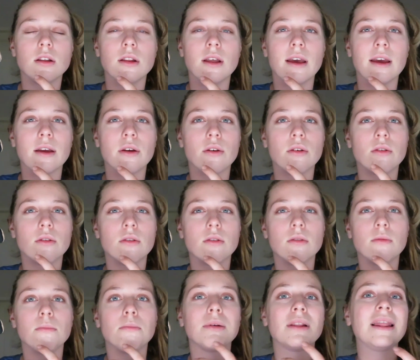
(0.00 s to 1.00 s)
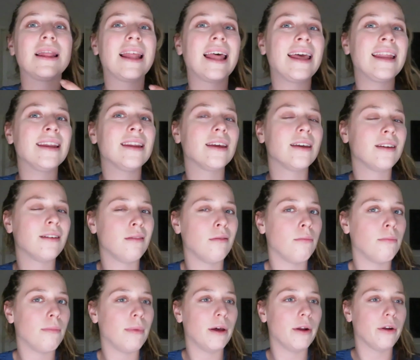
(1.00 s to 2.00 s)
like blend
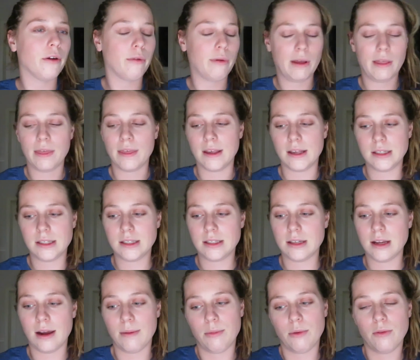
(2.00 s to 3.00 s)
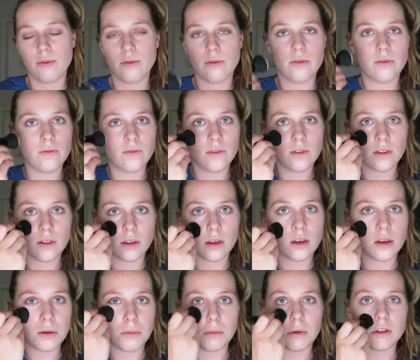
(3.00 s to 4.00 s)
in better with this type of
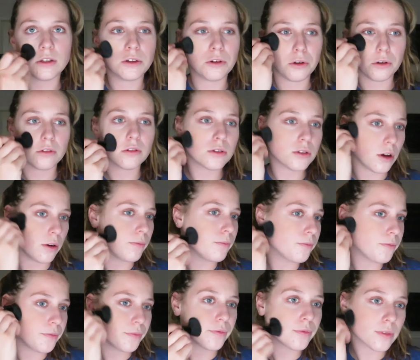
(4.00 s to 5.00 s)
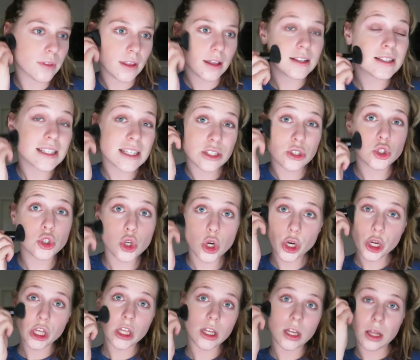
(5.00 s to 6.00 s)
material. So let's get
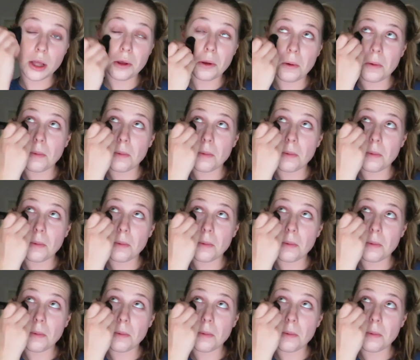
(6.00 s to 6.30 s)
started.